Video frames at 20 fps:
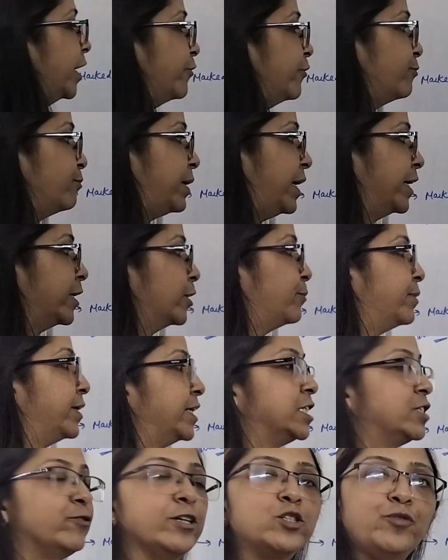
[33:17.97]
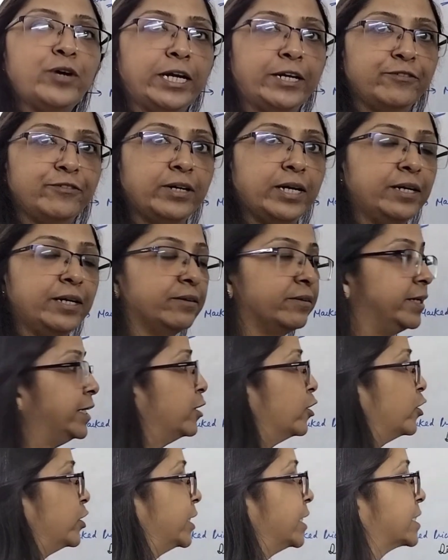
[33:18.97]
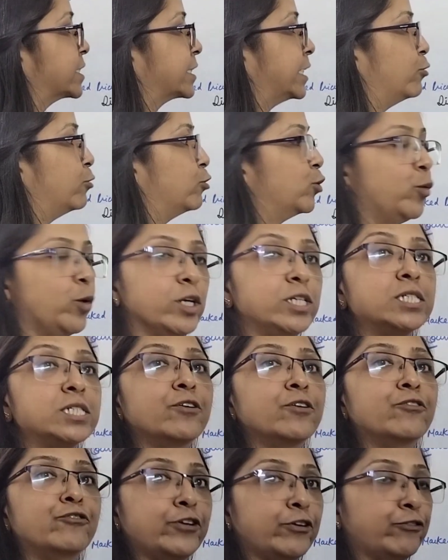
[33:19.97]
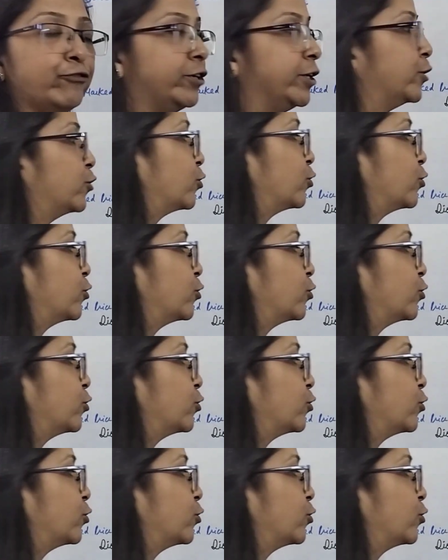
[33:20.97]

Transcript: If marked price was 500, your discount was 50